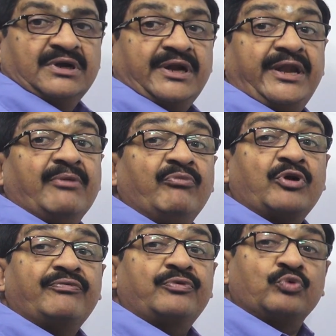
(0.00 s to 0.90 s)
Number
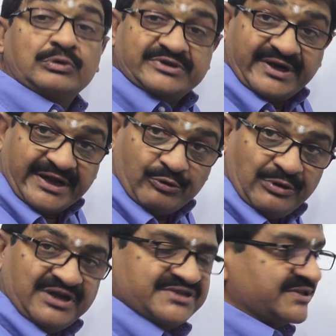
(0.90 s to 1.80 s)
of rules and
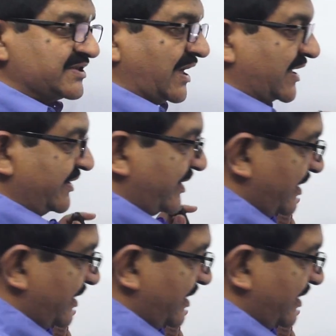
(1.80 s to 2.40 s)
regulations are there